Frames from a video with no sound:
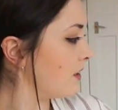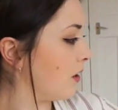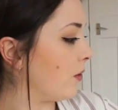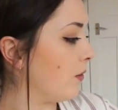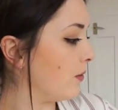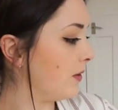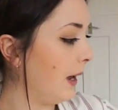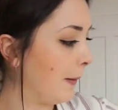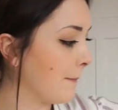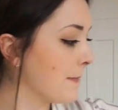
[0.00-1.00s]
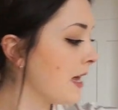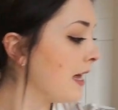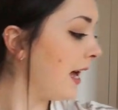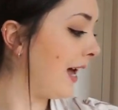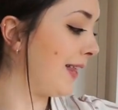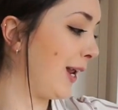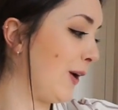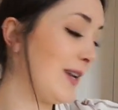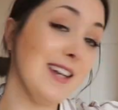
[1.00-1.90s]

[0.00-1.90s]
So yeah, and then I got